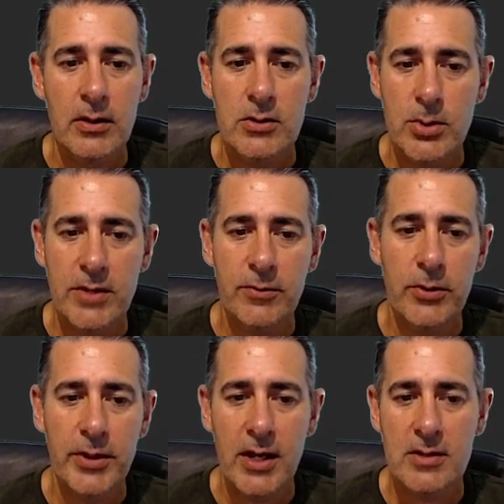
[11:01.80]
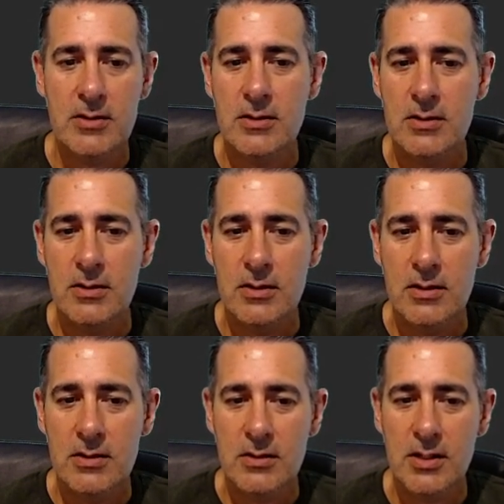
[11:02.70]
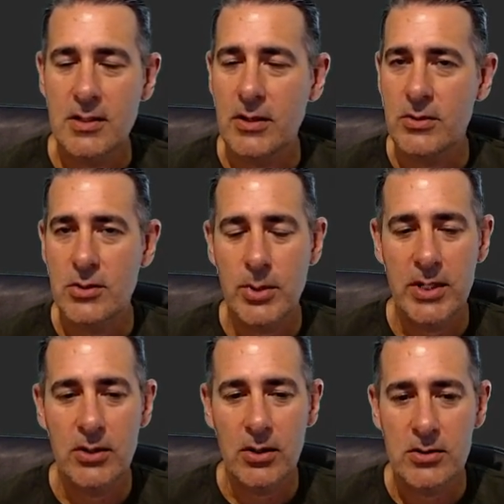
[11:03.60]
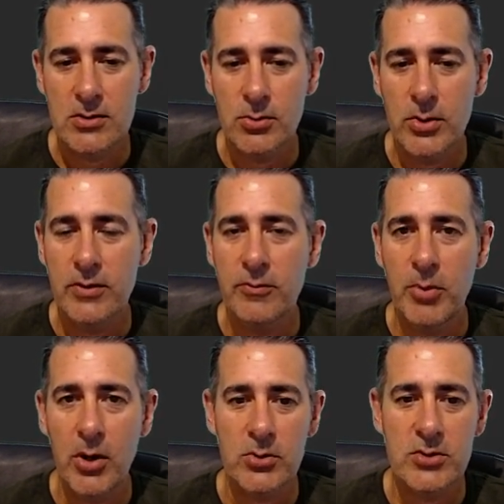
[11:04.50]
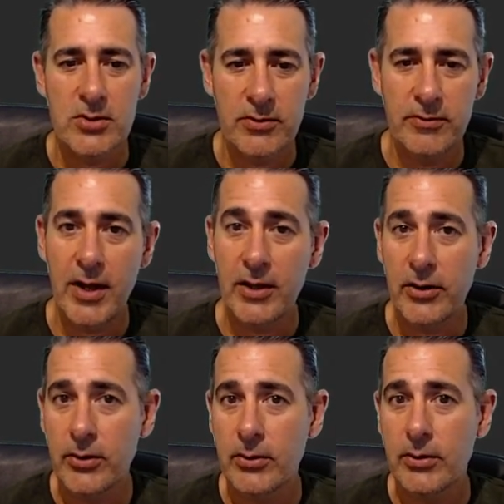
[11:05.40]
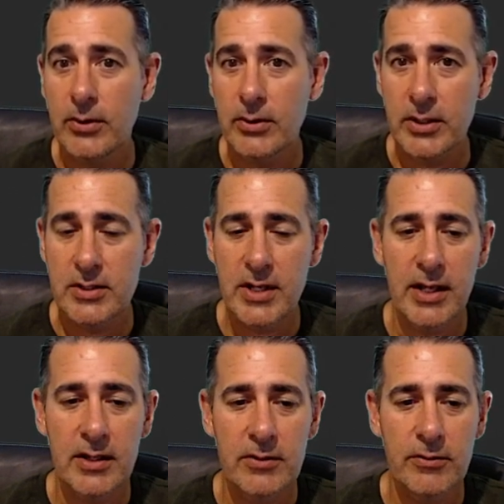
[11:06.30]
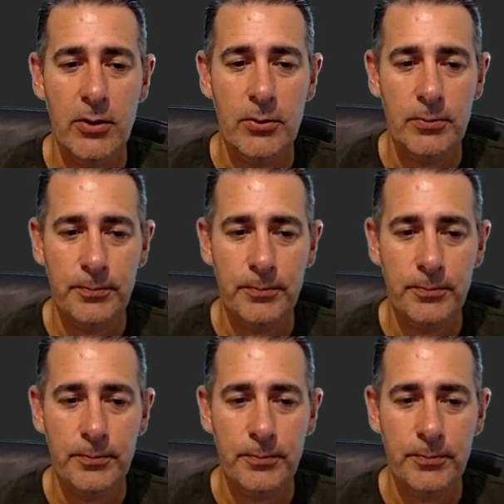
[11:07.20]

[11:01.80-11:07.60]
$24,620 worth of Pulse value contained in the vault.